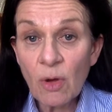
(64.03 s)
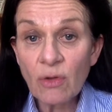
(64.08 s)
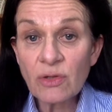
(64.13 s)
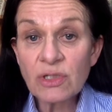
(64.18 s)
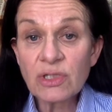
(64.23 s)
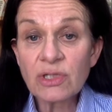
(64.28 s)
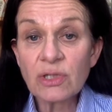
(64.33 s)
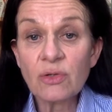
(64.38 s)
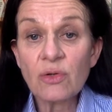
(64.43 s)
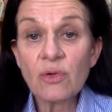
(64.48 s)

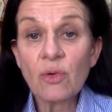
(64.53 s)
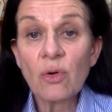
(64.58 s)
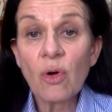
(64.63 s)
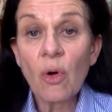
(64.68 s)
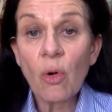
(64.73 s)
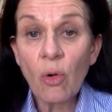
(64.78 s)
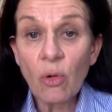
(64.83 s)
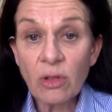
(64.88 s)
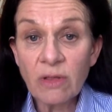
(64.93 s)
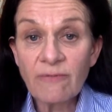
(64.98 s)
on to
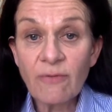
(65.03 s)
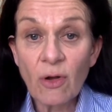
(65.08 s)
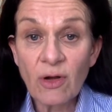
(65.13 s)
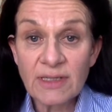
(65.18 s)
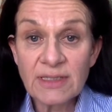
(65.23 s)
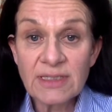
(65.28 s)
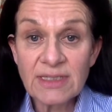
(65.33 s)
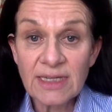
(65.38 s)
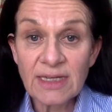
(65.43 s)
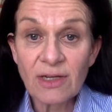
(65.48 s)
all the
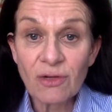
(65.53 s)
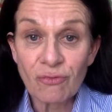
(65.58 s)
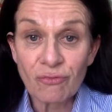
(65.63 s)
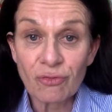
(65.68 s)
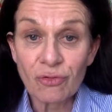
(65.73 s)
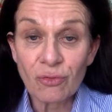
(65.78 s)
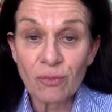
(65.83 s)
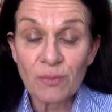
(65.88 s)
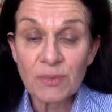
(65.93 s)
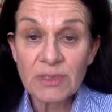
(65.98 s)
volunteer
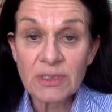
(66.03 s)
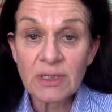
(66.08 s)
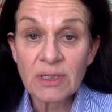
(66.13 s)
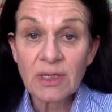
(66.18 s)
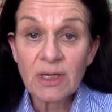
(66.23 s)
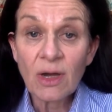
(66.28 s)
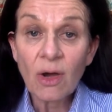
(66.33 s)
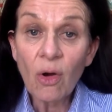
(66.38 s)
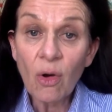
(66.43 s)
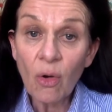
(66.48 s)
groups
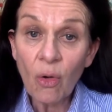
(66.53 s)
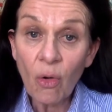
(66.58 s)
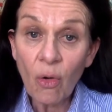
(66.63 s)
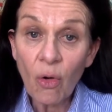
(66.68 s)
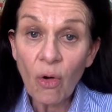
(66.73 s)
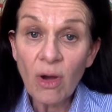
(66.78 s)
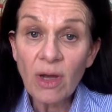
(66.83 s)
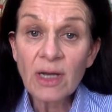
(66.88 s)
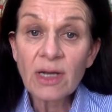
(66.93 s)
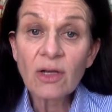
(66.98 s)

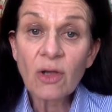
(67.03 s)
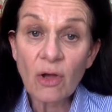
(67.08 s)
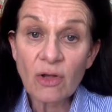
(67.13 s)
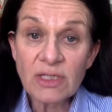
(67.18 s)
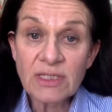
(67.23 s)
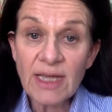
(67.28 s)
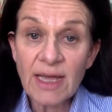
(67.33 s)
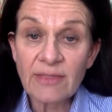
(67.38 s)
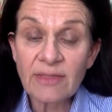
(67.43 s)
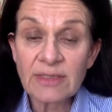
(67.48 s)
or
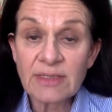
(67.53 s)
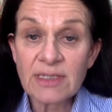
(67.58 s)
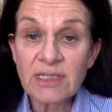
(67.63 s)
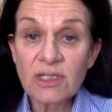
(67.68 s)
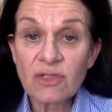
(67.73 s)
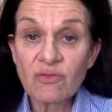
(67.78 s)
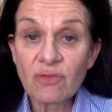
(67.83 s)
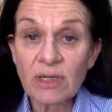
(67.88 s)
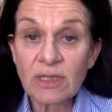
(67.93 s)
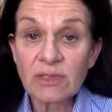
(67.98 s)
contact the
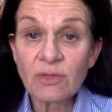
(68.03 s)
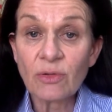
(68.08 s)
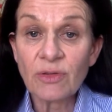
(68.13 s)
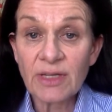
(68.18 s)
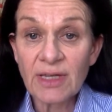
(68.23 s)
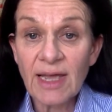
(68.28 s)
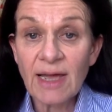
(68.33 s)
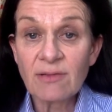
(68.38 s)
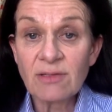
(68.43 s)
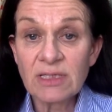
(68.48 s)
district or the
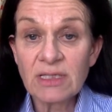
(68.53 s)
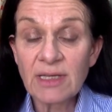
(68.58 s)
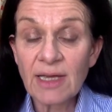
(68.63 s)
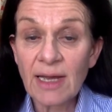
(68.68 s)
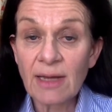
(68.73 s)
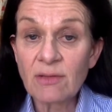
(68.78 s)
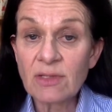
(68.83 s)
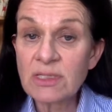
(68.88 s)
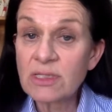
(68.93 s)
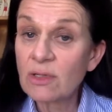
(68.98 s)
county
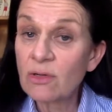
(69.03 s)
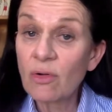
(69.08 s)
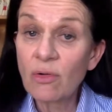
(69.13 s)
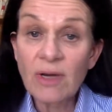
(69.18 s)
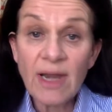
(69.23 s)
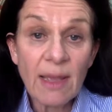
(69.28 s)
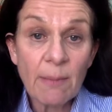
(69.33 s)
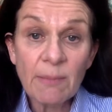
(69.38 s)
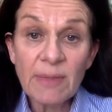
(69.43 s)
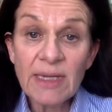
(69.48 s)
council or
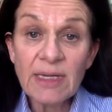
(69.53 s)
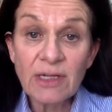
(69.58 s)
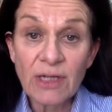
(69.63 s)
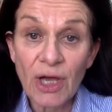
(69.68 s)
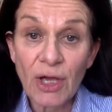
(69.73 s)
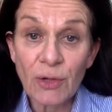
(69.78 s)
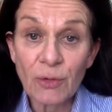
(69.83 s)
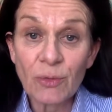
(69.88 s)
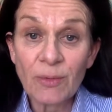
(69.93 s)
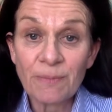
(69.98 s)
let me
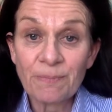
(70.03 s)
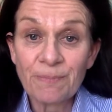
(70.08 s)
know.